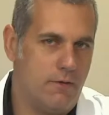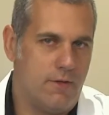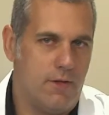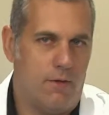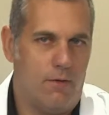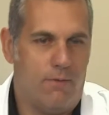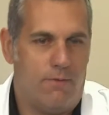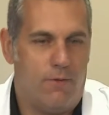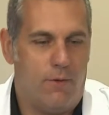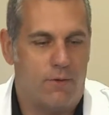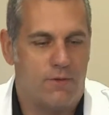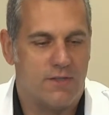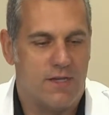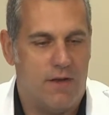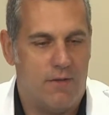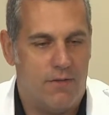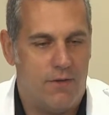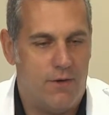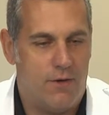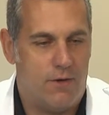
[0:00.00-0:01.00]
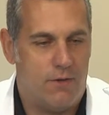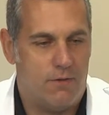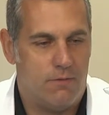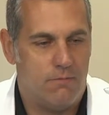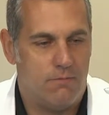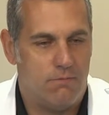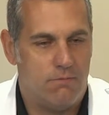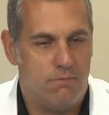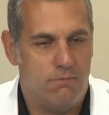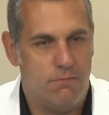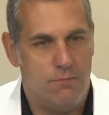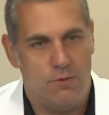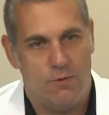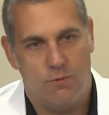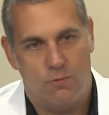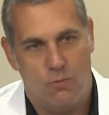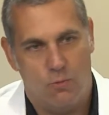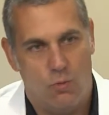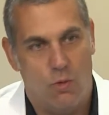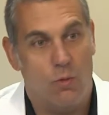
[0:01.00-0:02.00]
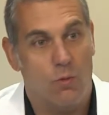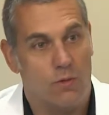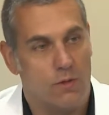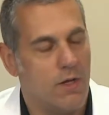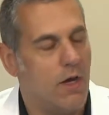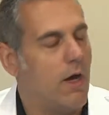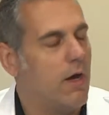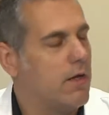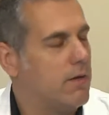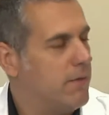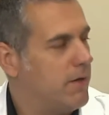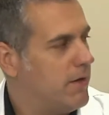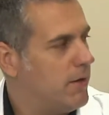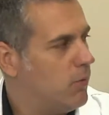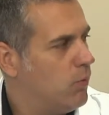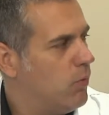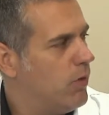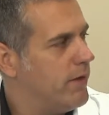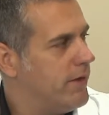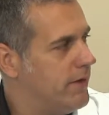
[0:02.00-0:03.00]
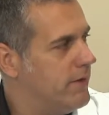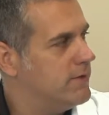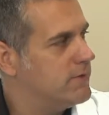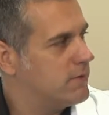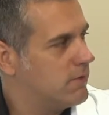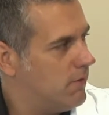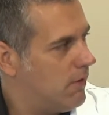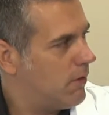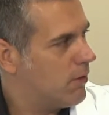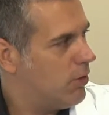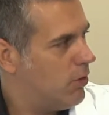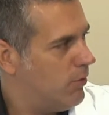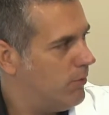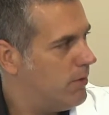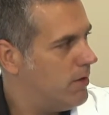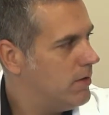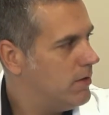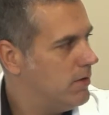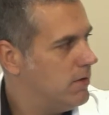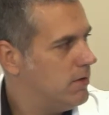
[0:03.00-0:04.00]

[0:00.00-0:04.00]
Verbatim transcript: tell the folks out there, you know, what we're talking about here. What is glaucoma?